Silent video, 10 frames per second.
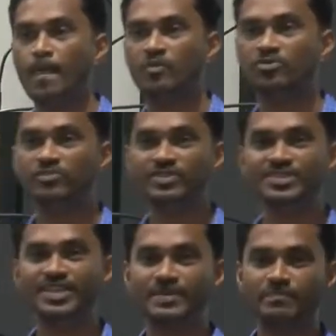On the first
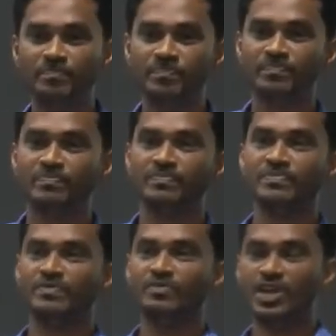day,
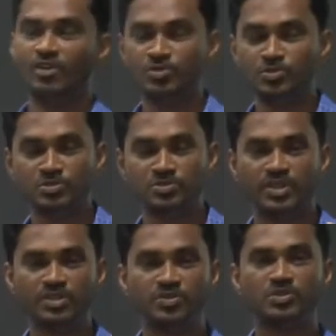when I wanted to
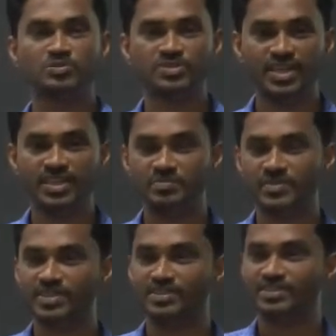enroll to
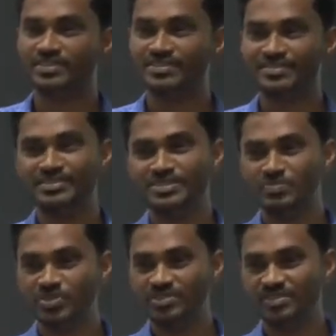CIMA, the
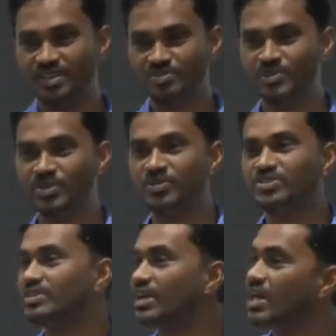receptionist asked me a
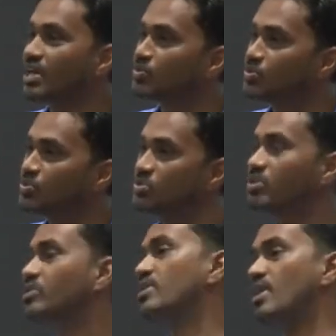question and I could
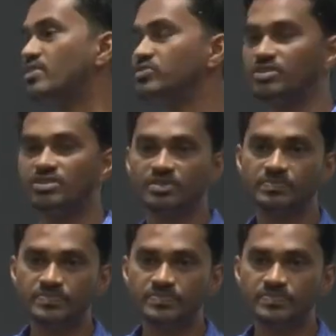not answer her.